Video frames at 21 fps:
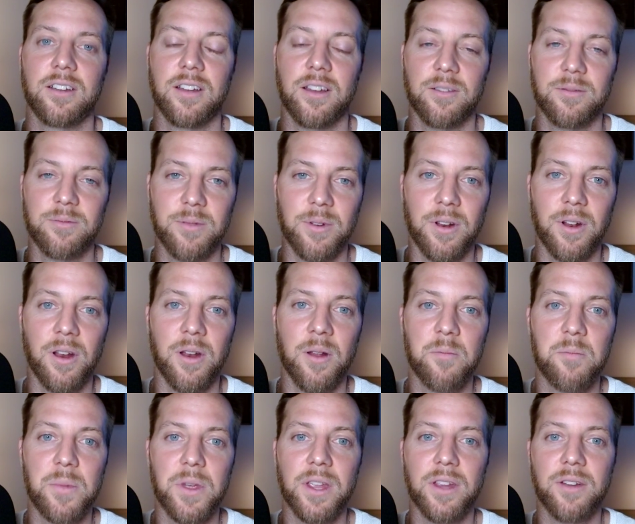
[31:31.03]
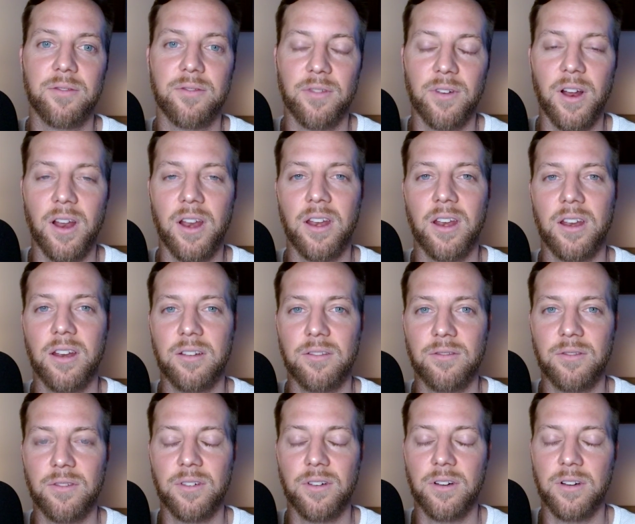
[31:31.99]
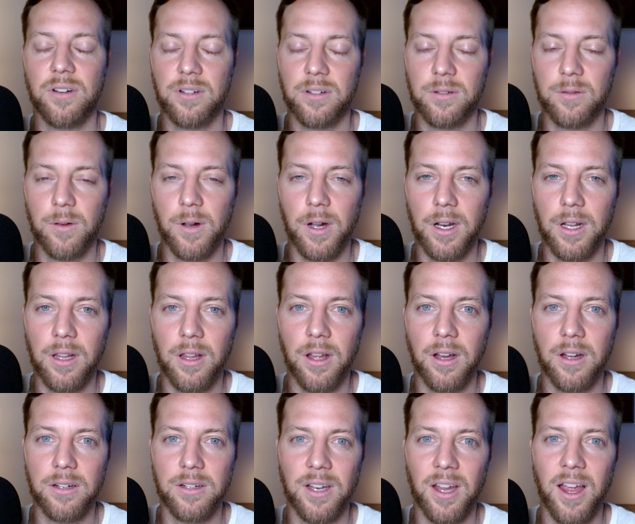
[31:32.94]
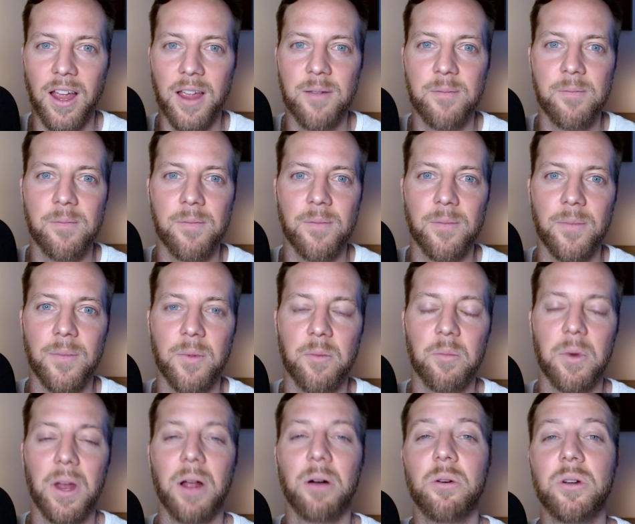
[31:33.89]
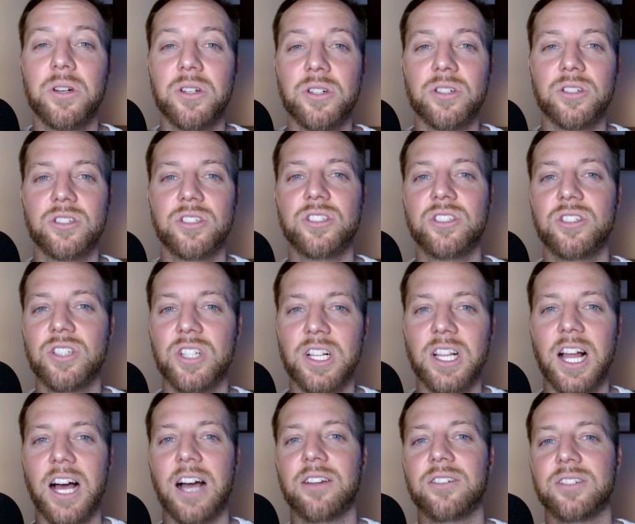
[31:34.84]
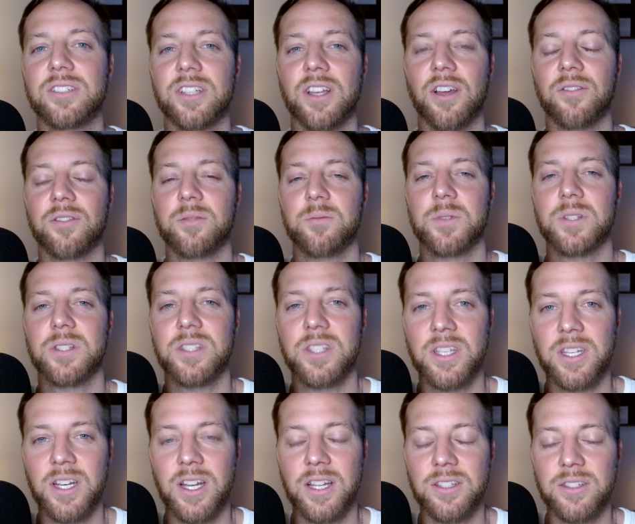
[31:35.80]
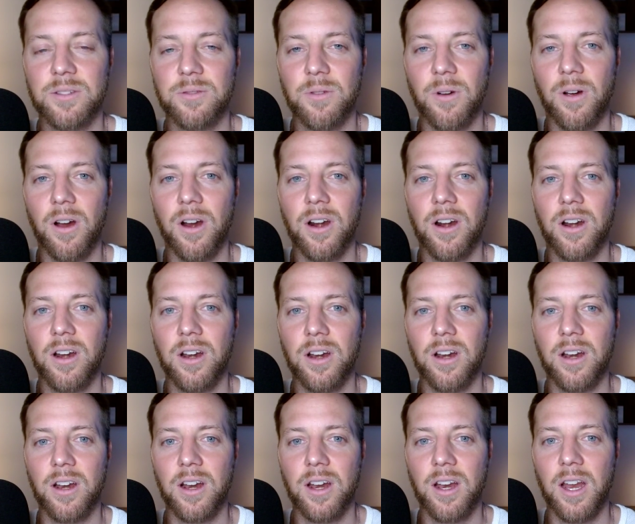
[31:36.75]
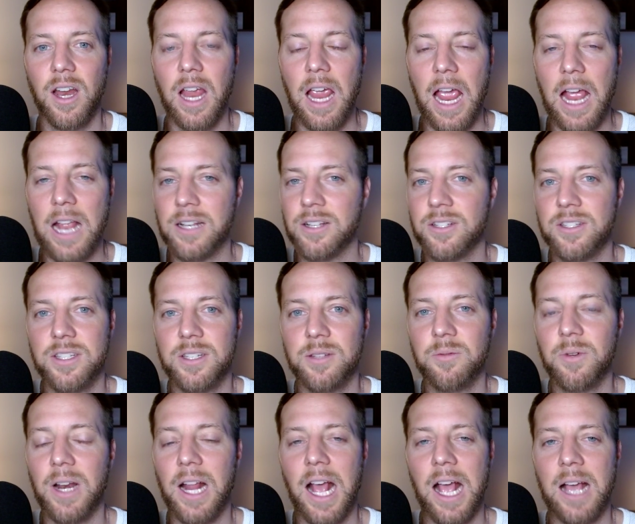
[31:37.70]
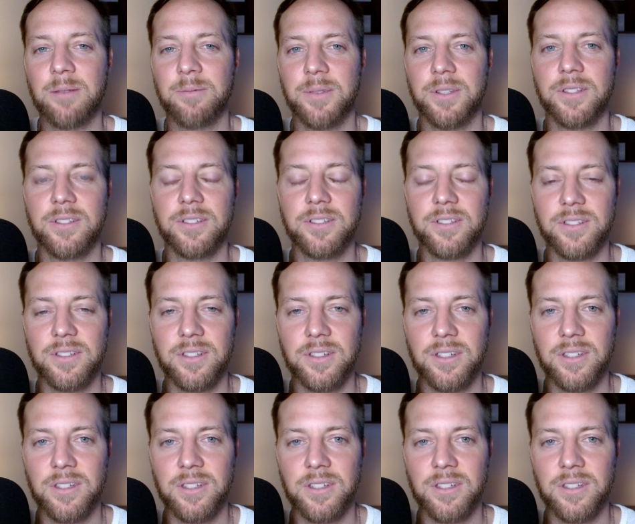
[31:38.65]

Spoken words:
I've put on a big front for quite a long time. But I would encourage you to allow yourself to be seen as you are and see what happens.